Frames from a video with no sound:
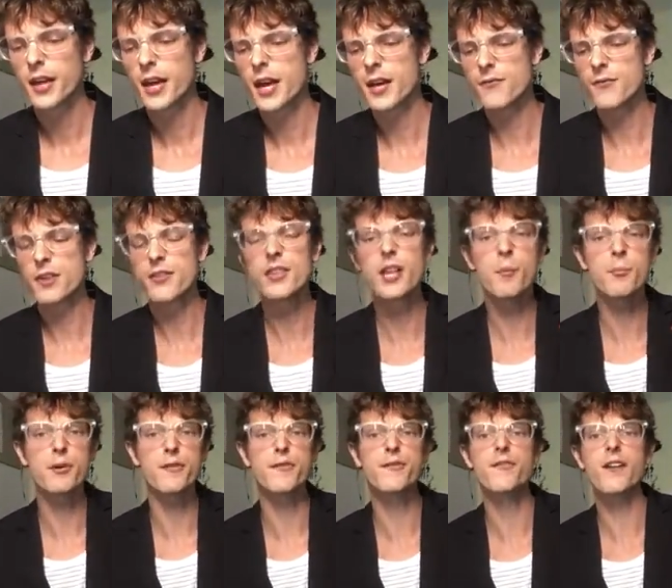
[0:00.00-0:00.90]
And then
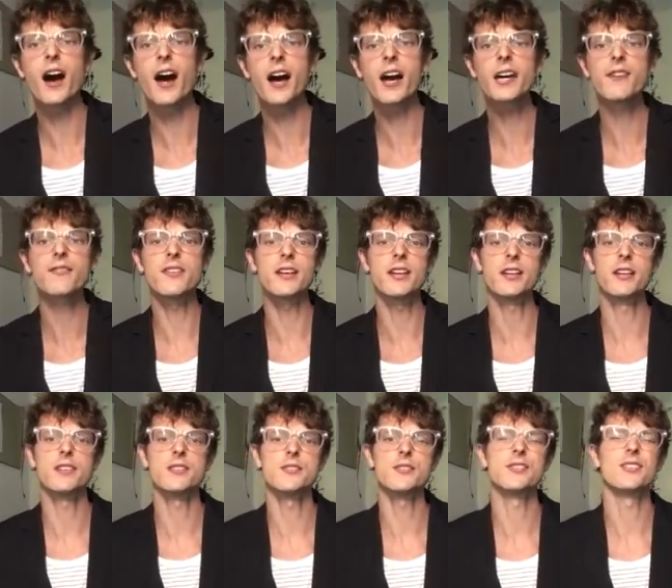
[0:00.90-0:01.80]
number 5
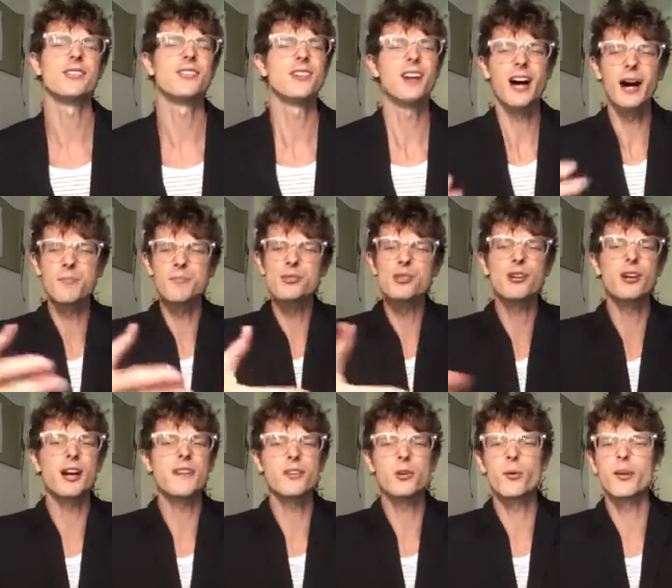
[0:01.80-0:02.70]
is, I'm
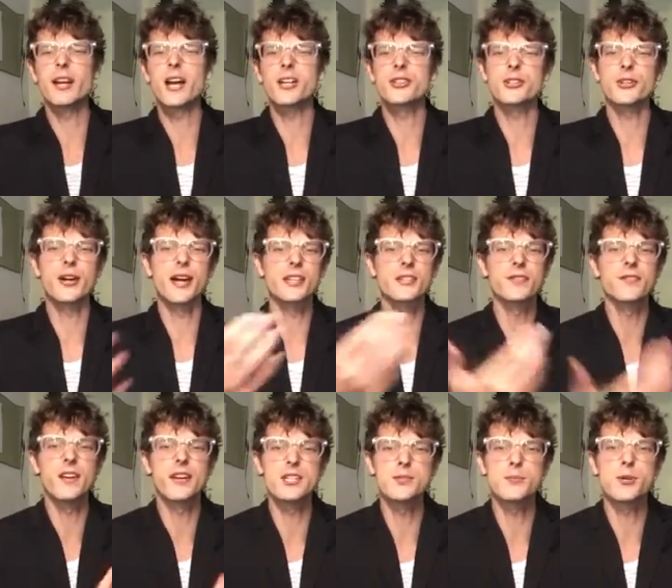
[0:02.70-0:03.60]
sure everyone out there has
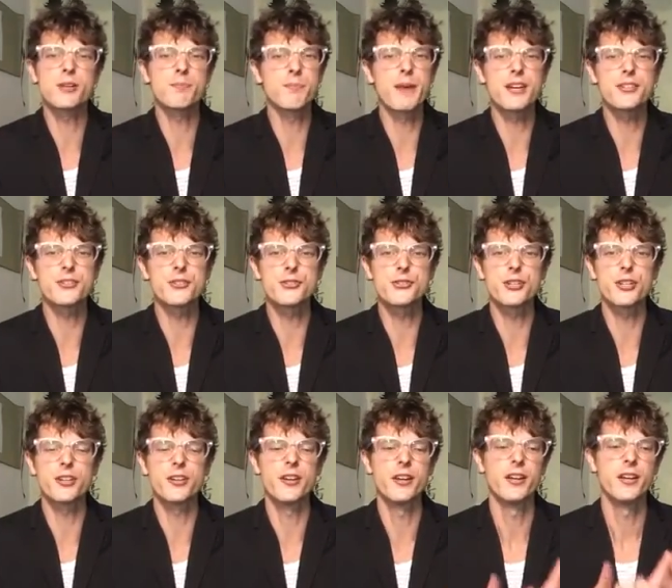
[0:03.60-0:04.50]
Facebook
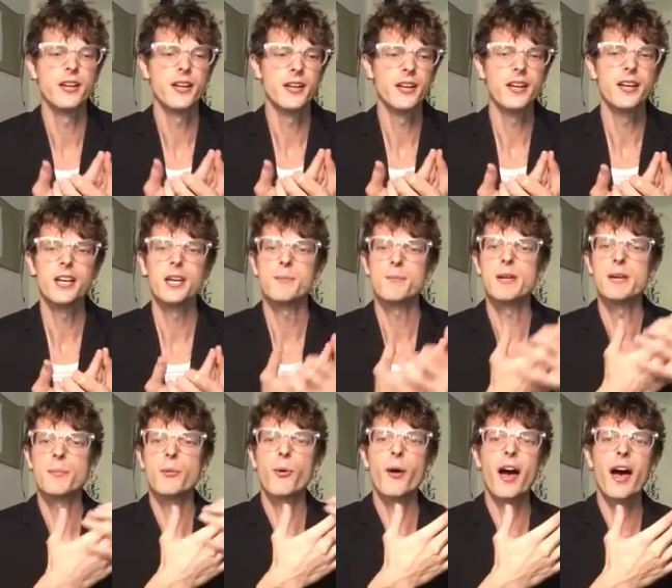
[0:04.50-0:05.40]
Messenger.
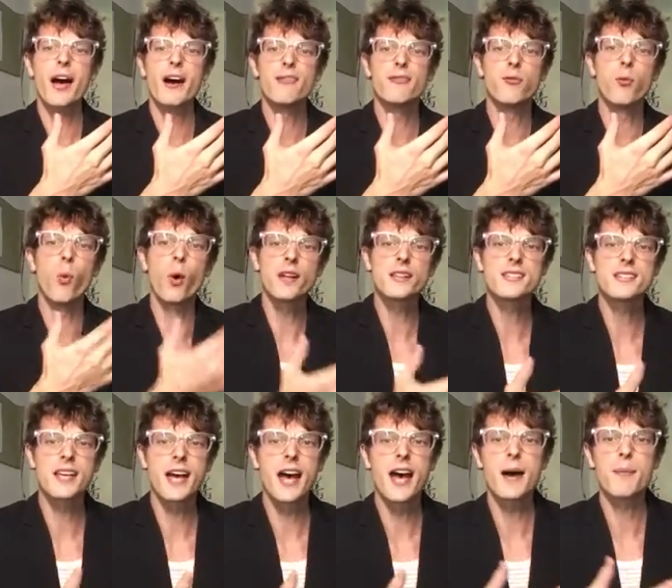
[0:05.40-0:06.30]
People have
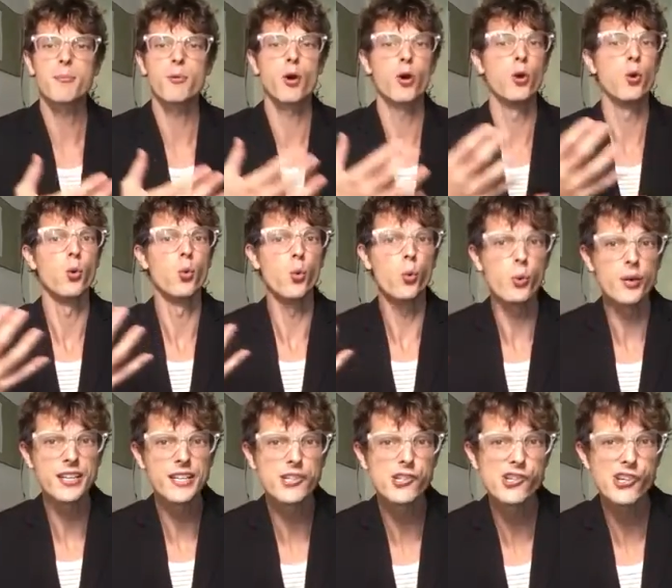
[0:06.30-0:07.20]
WhatsApp or
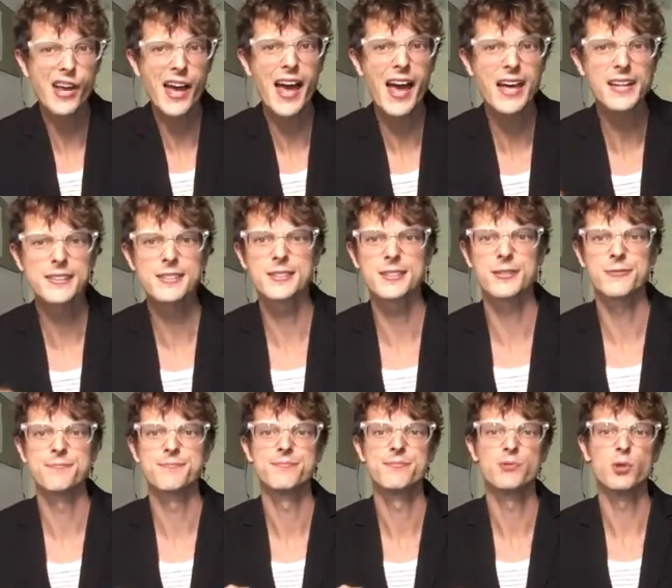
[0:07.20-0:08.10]
WeChat
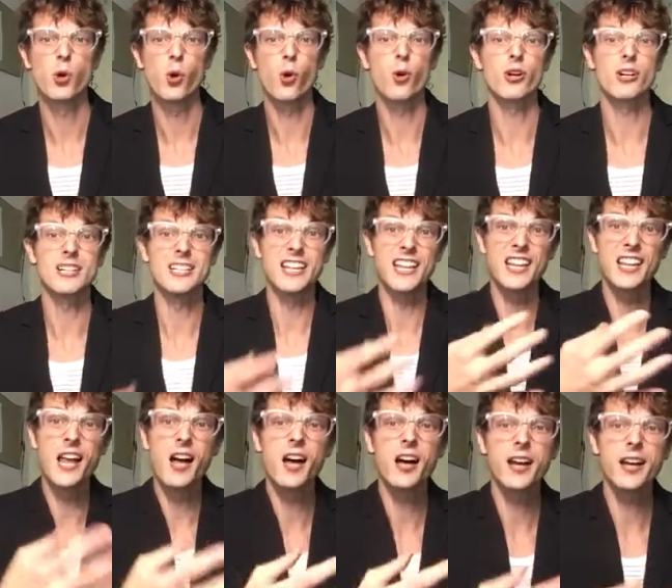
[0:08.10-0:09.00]
or
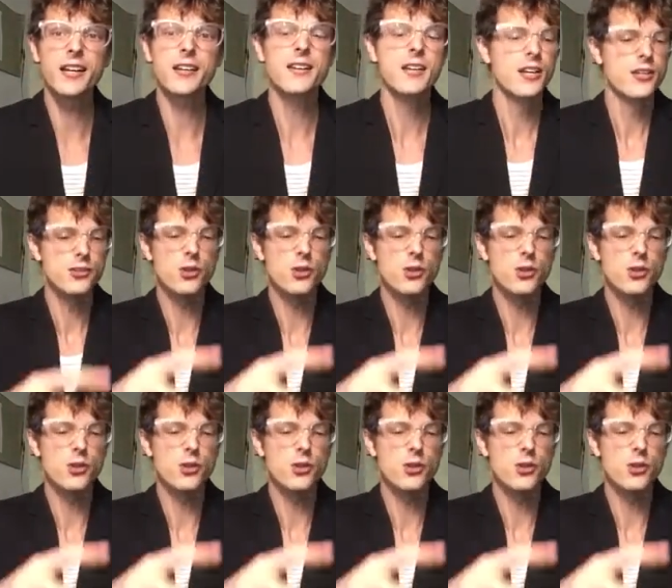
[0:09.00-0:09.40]
Line.